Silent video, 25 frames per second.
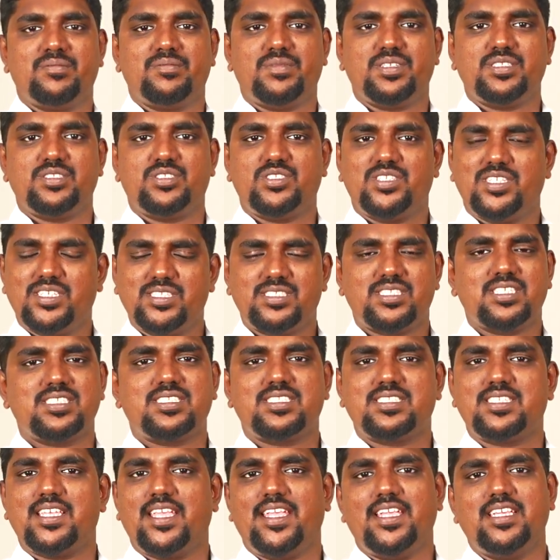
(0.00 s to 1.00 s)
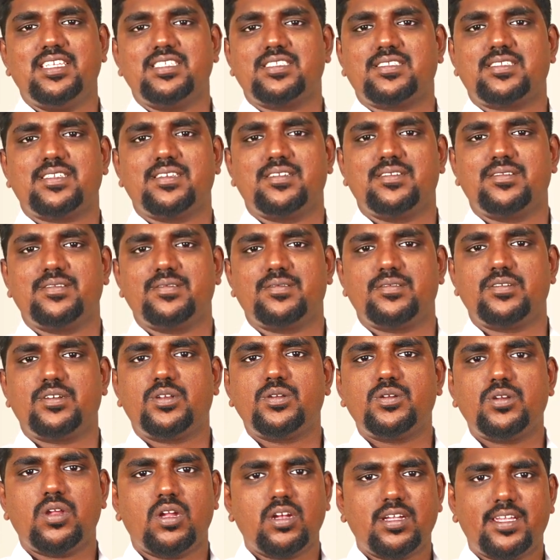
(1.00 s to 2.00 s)
But Jesus says,
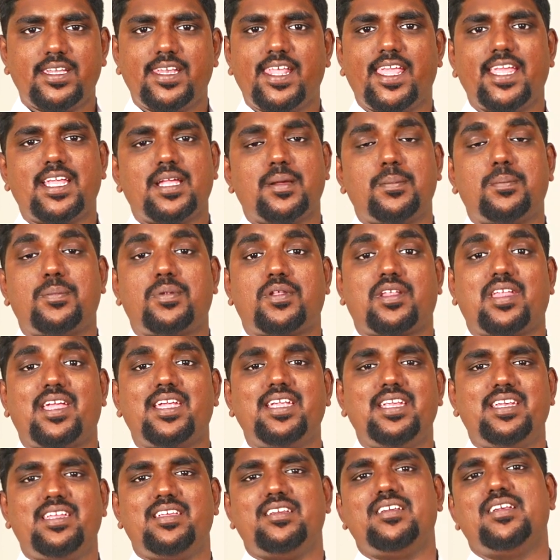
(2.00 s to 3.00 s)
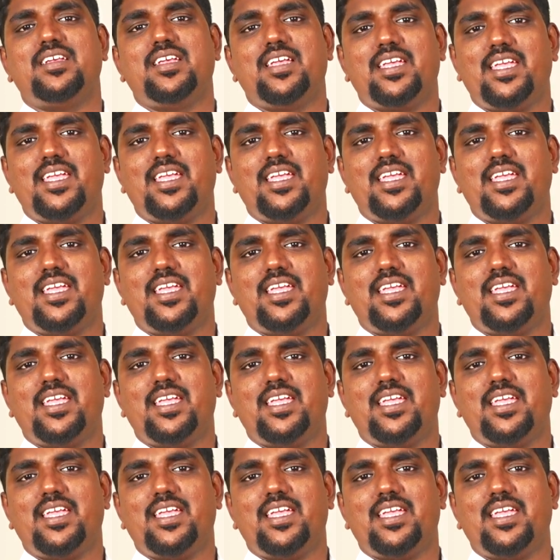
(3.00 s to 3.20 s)
do not take pride